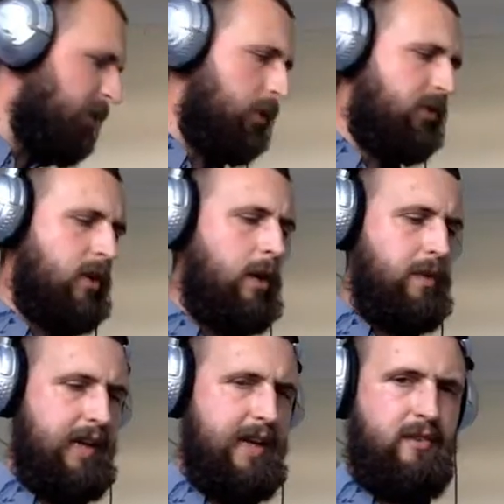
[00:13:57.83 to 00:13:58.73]
as well start with
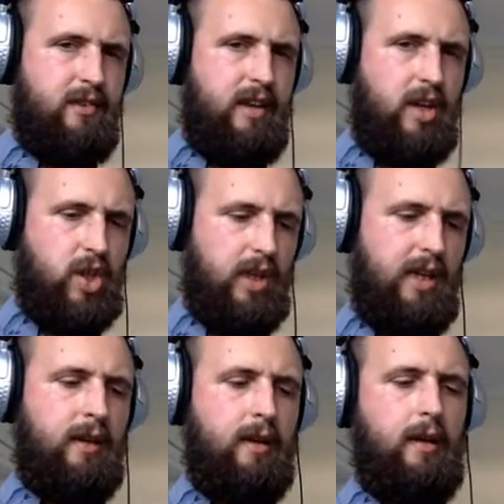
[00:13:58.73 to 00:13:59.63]
the lens that's
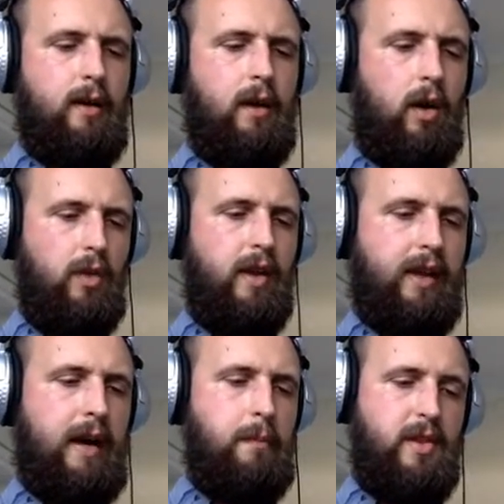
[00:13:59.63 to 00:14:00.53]
actually on the
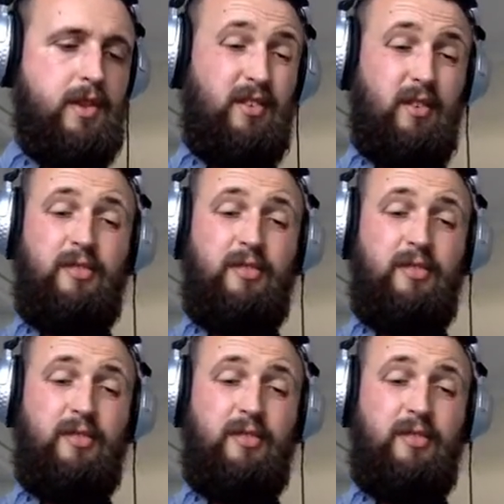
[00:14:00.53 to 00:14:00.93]
camera. This is a